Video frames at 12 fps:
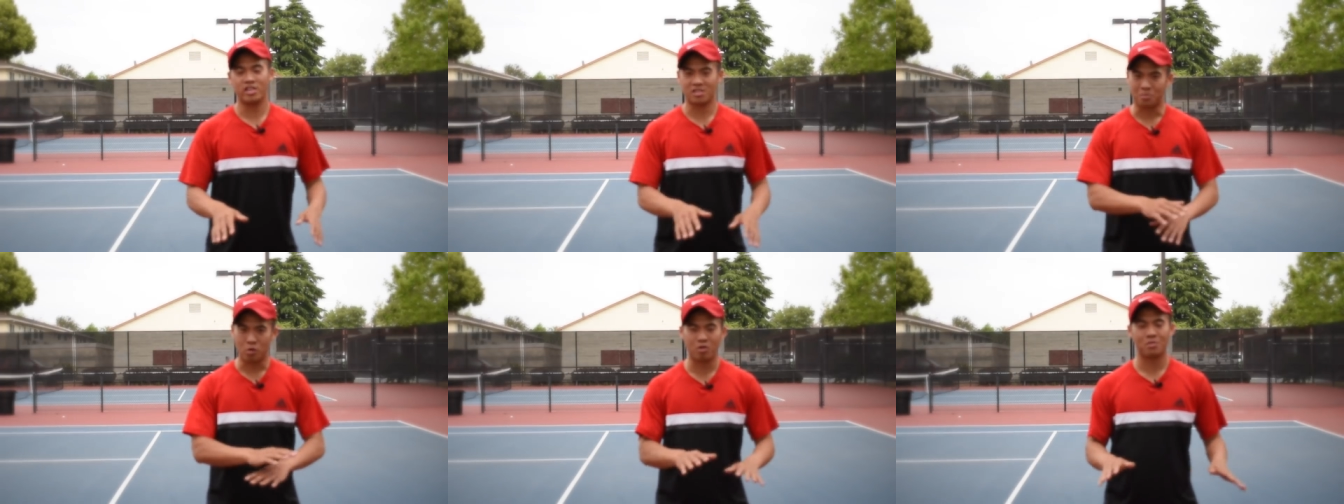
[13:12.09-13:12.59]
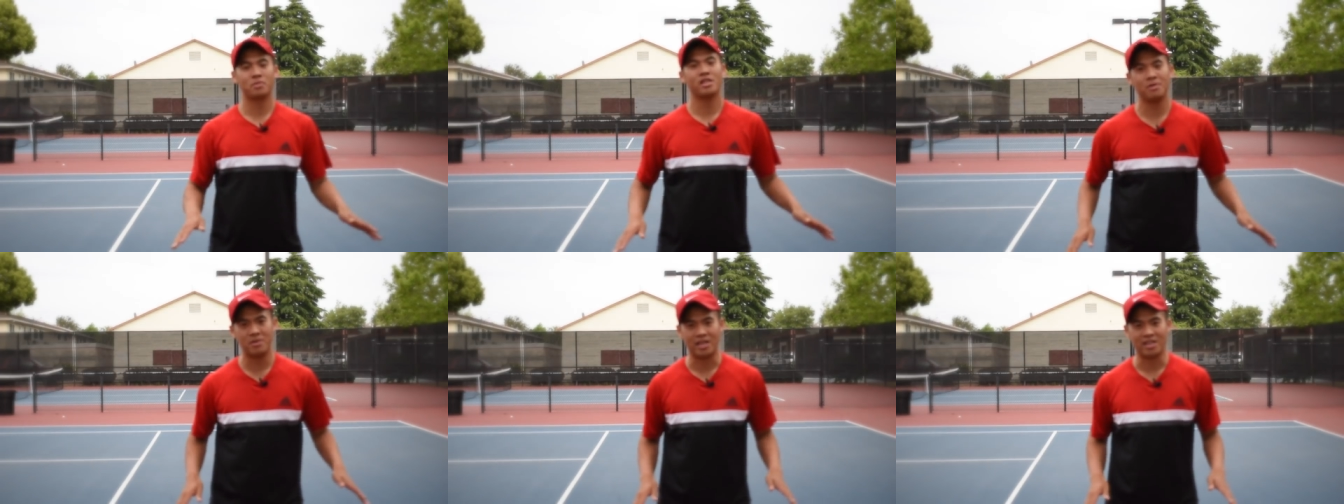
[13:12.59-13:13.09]
He's a poor
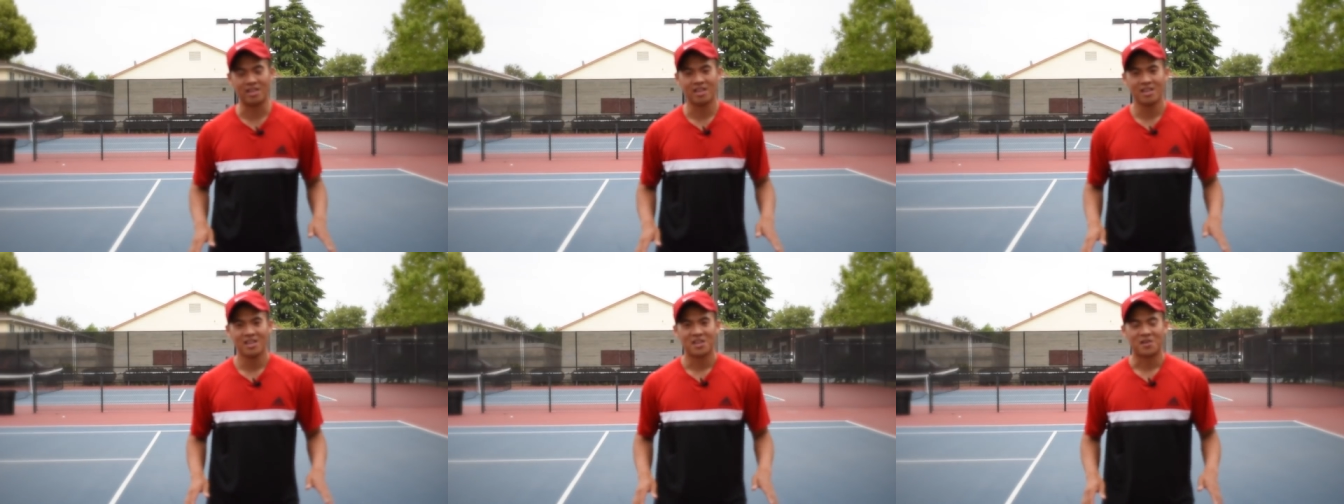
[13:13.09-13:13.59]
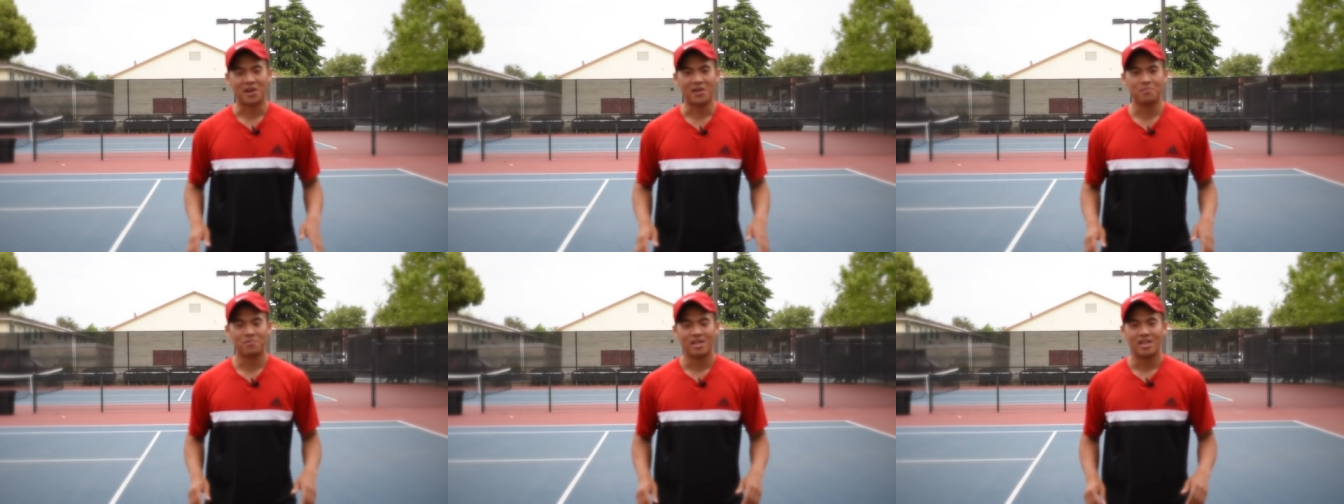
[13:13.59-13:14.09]
plebeian,
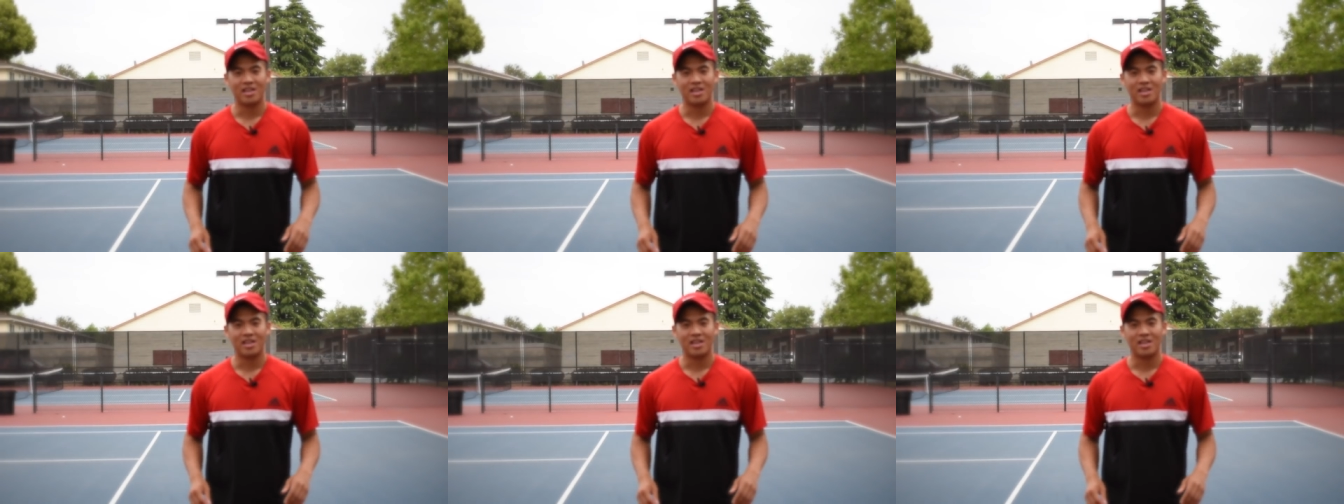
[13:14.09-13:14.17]
right?